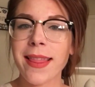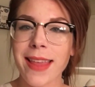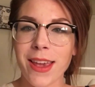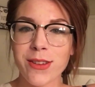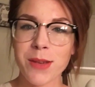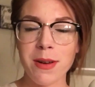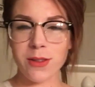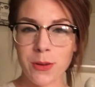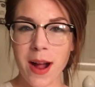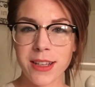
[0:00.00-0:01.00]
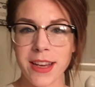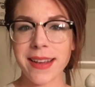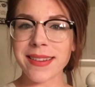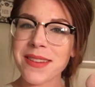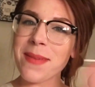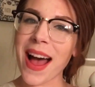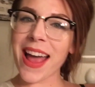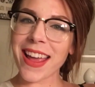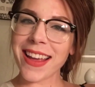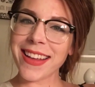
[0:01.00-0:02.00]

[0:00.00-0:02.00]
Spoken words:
Thank you so much for watching. Bye!